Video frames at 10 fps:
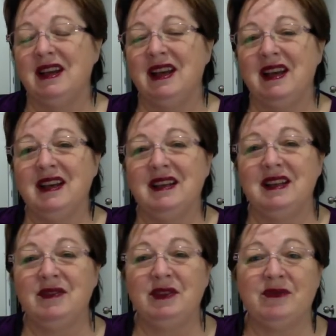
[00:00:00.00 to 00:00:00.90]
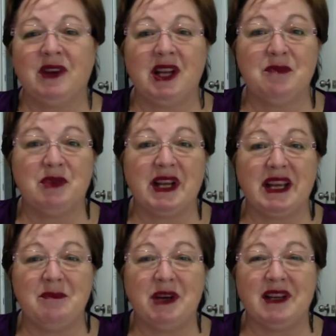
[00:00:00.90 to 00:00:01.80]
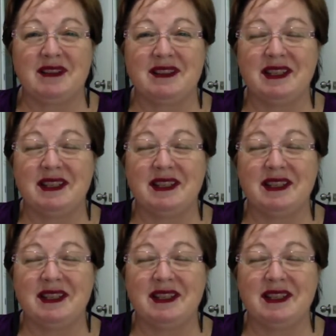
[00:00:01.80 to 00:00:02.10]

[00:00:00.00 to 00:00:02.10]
And if you follow Brené Brown's